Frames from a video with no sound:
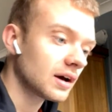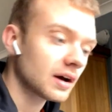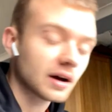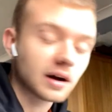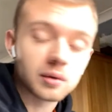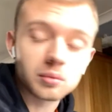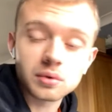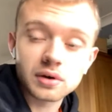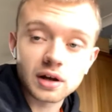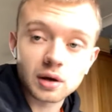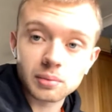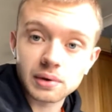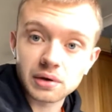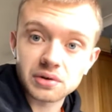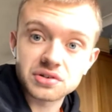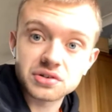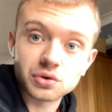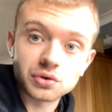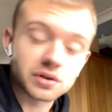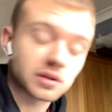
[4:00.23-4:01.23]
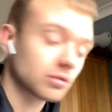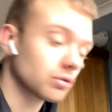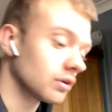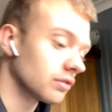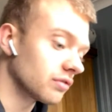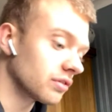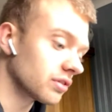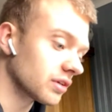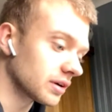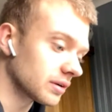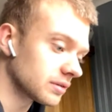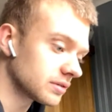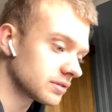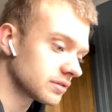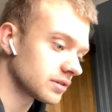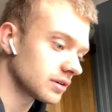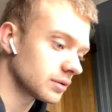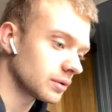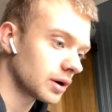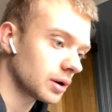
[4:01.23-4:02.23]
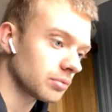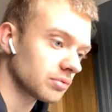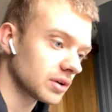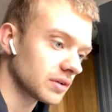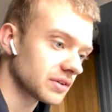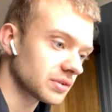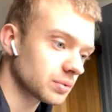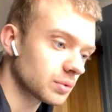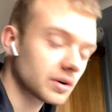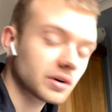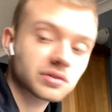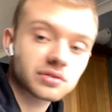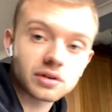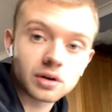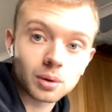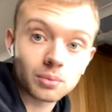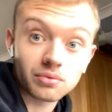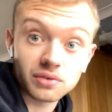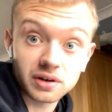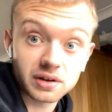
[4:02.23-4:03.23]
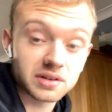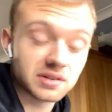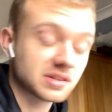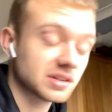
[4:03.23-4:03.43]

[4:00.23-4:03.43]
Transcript: and I'll be able to talk you through everything. So hopefully this works, and hopefully you can